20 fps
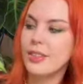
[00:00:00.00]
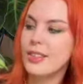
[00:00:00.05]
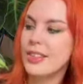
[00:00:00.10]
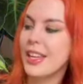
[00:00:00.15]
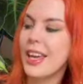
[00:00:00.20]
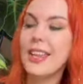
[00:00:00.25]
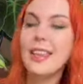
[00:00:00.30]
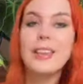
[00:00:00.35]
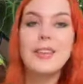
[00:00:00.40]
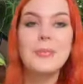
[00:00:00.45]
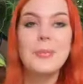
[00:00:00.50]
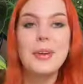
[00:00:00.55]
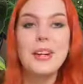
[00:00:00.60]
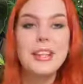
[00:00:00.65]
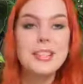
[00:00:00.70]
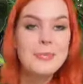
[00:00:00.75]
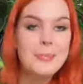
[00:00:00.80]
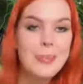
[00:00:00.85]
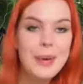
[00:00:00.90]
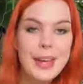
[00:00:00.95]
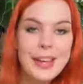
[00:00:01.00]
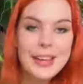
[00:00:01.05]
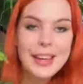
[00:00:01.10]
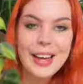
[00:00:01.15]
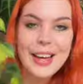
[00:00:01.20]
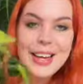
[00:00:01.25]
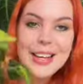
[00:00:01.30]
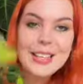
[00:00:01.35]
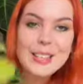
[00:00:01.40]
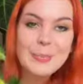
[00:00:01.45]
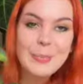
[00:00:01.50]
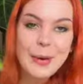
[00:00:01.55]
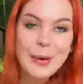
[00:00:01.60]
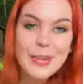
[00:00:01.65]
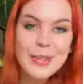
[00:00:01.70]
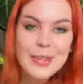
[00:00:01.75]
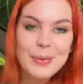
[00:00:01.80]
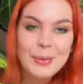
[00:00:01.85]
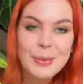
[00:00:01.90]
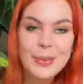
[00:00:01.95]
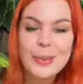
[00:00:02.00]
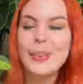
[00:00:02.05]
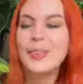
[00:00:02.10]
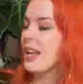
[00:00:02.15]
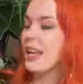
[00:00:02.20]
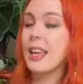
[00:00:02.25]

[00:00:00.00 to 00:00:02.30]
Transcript: to get this one as big as possible.